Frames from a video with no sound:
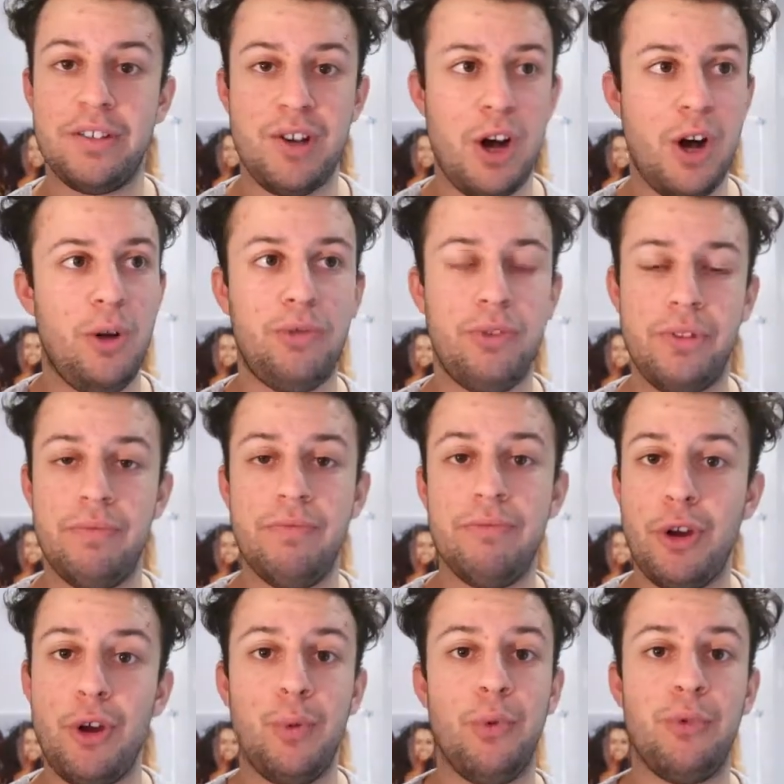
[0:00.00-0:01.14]
girls, and
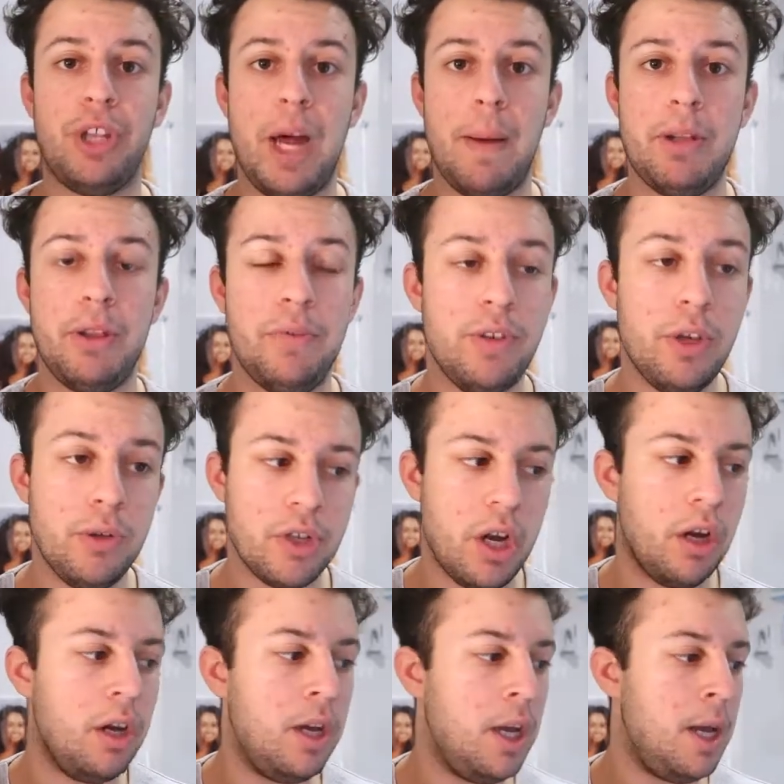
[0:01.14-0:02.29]
don't know what's going to happen in the
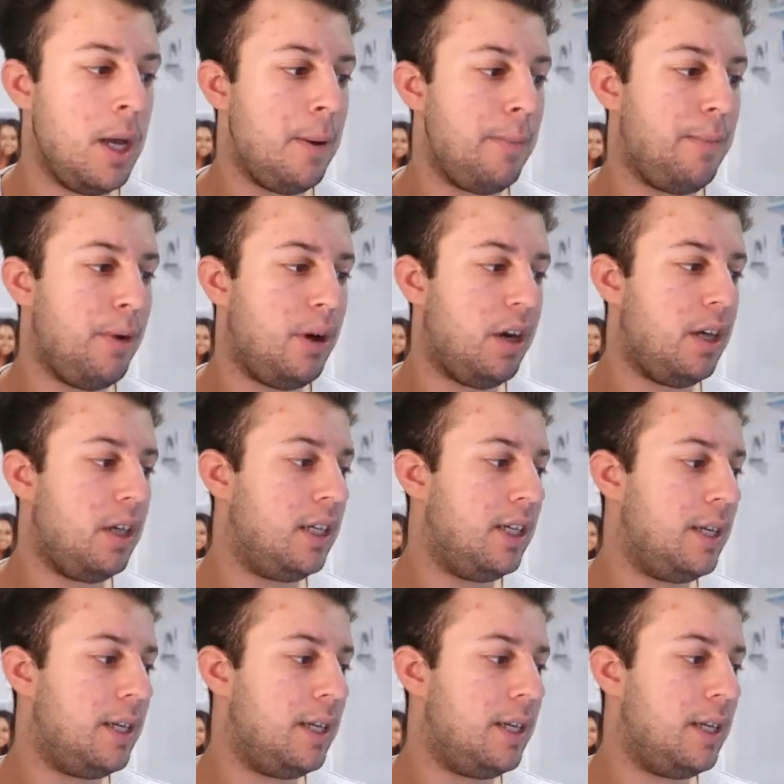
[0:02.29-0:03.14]
future. But